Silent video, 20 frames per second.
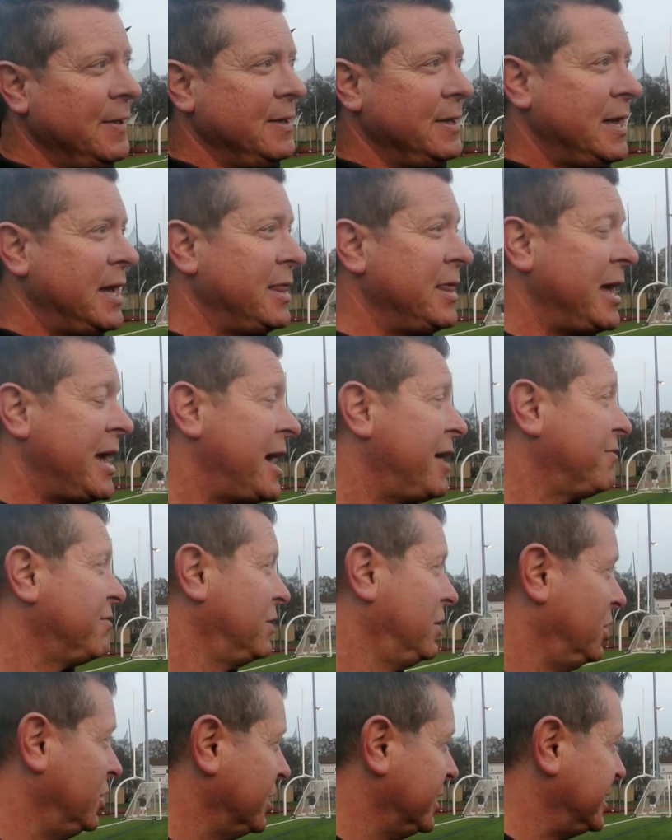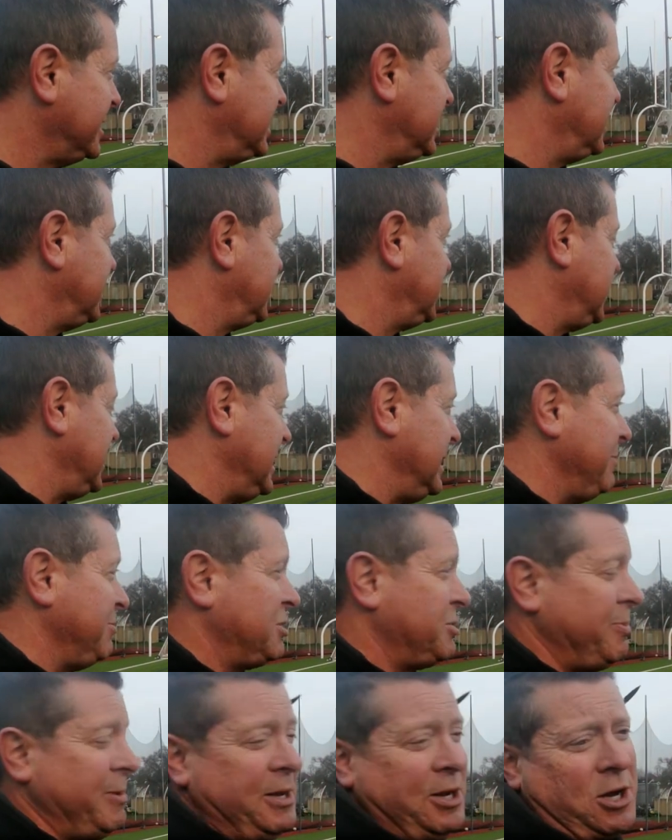Yeah, they have good team
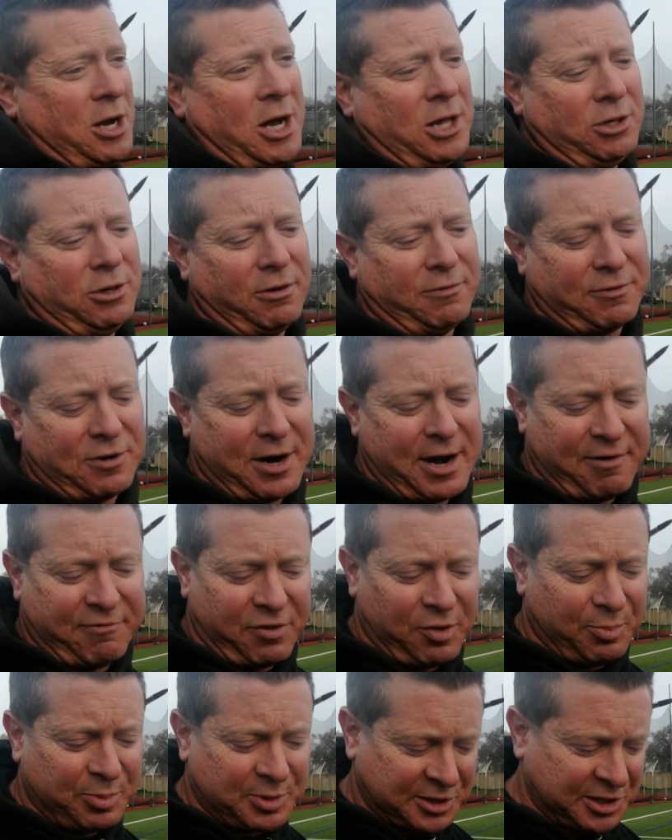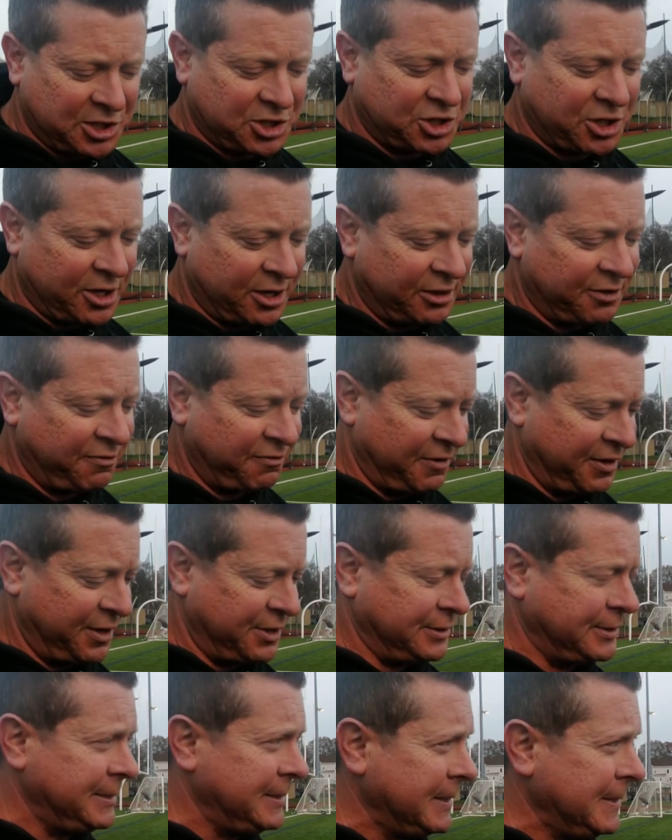speed all over at every position on the field